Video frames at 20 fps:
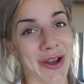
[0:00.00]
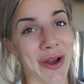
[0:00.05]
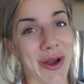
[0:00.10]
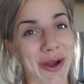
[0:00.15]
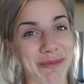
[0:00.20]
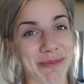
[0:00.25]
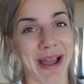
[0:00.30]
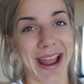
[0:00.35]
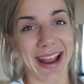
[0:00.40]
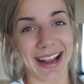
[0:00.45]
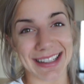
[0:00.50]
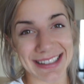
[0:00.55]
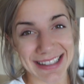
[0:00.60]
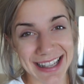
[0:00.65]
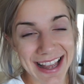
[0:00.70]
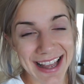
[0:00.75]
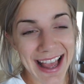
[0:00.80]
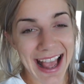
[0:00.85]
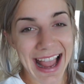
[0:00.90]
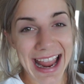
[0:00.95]
So it makes
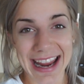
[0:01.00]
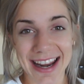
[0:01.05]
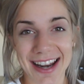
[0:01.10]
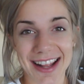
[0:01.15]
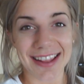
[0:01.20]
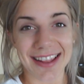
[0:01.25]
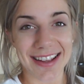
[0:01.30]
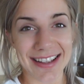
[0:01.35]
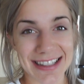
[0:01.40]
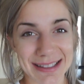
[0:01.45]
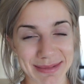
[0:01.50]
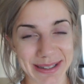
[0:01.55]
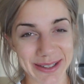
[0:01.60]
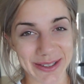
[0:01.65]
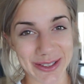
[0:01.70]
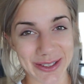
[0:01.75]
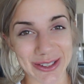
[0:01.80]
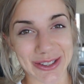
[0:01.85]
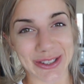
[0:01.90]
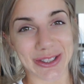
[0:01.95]
eating these
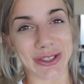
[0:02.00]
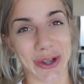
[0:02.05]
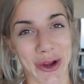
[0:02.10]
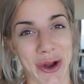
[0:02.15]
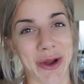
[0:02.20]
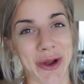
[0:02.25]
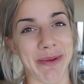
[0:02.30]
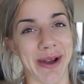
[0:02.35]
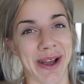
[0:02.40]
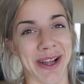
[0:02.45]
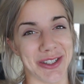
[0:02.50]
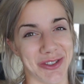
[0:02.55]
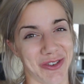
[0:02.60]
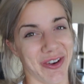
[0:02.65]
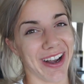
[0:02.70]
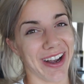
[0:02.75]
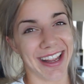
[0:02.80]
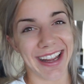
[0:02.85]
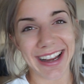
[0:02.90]
meals so much